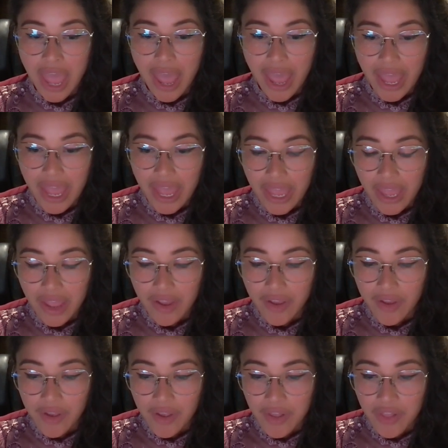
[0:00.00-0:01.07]

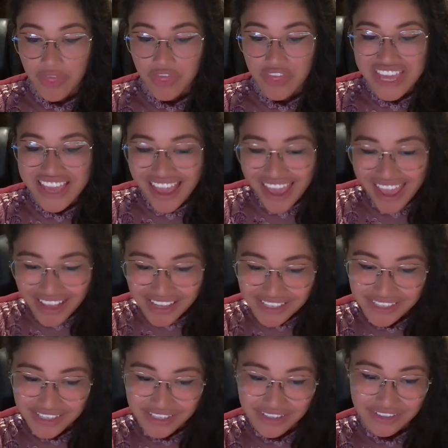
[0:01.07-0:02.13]
the
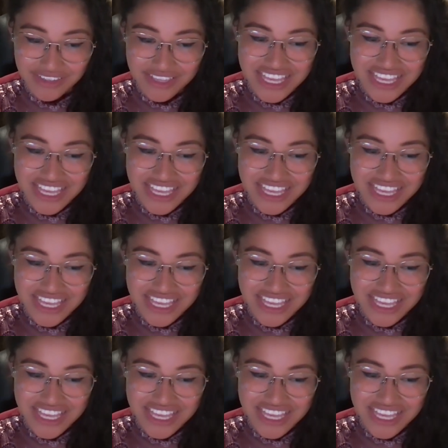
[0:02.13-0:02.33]
essence,